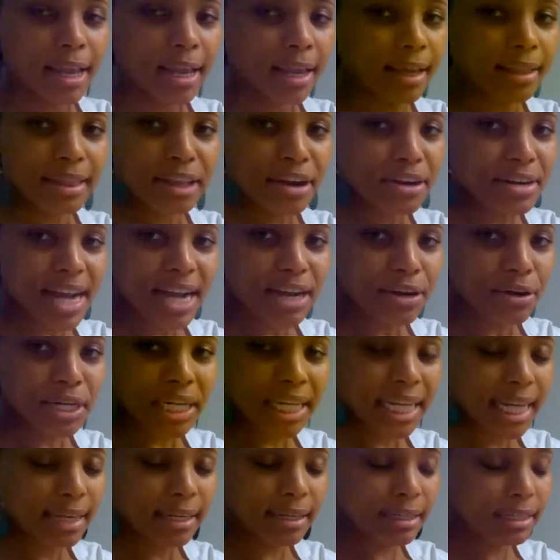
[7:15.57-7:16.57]
They're not going
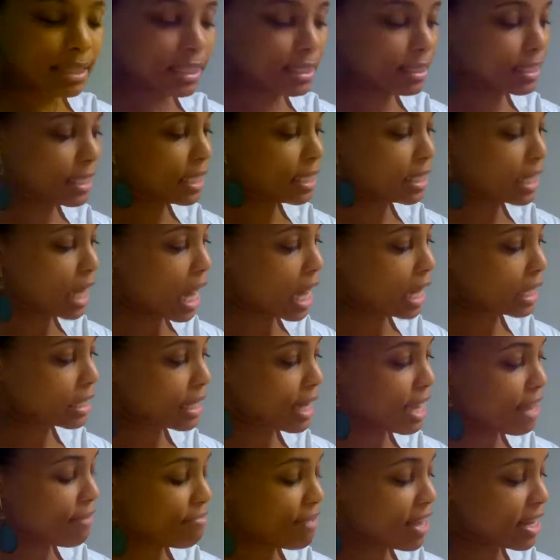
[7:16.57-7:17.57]
to get a good detox
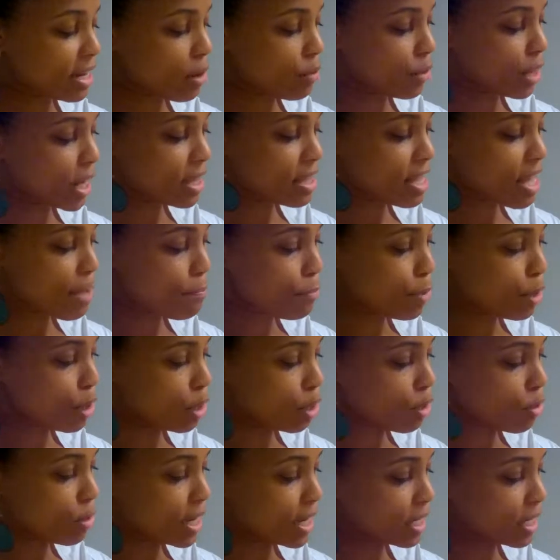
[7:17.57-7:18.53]
if they don't get that pearl